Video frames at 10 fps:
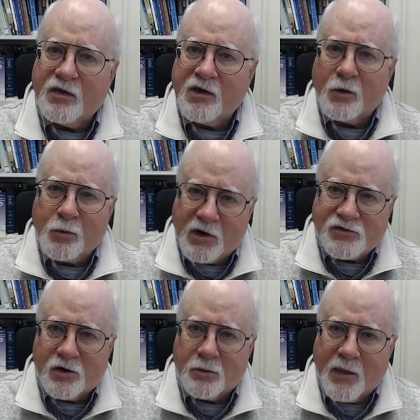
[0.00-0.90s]
the
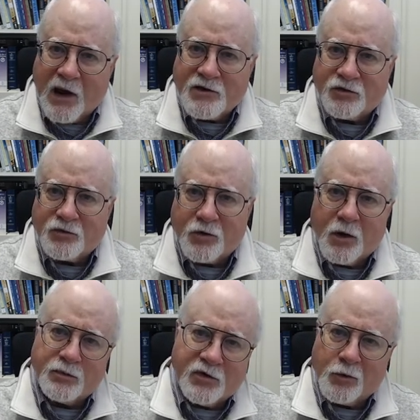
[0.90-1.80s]
original
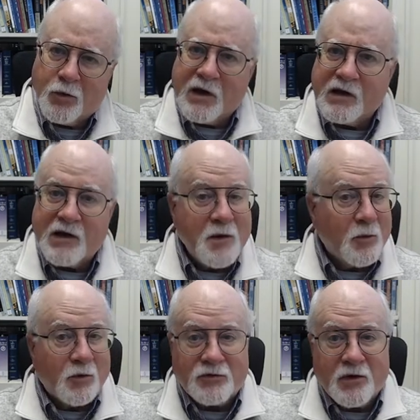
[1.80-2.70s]
manuscripts in Greek and
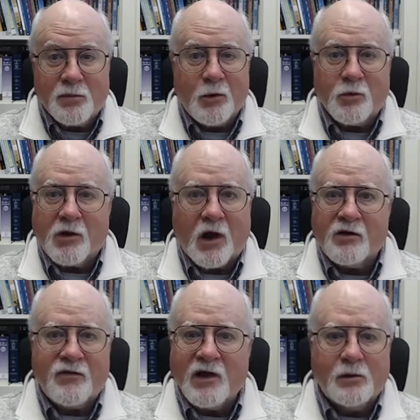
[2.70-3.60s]
Hebrew simply were not
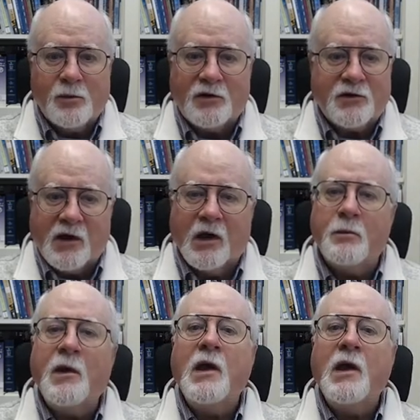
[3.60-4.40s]
available to him.